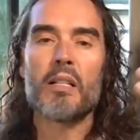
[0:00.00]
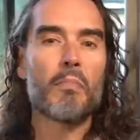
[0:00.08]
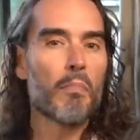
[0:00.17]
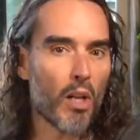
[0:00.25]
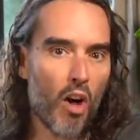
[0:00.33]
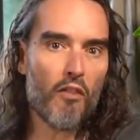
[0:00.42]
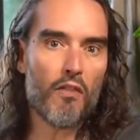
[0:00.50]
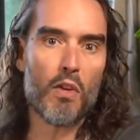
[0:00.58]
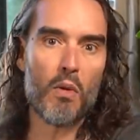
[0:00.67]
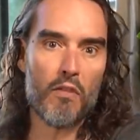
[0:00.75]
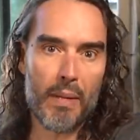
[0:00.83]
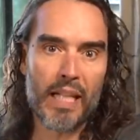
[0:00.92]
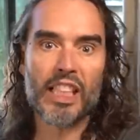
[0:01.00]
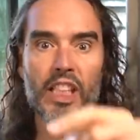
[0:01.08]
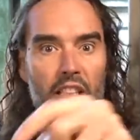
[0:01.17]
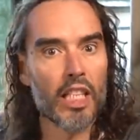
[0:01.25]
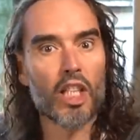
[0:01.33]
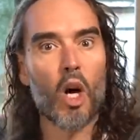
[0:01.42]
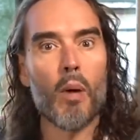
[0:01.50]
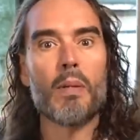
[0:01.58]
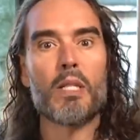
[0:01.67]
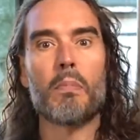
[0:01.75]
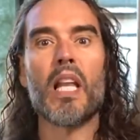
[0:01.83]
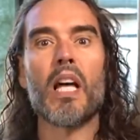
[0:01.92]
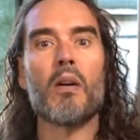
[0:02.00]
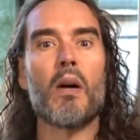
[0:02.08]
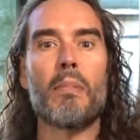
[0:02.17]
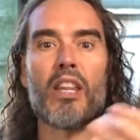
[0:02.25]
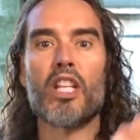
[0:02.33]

A lot of you have mentioned in the comments below about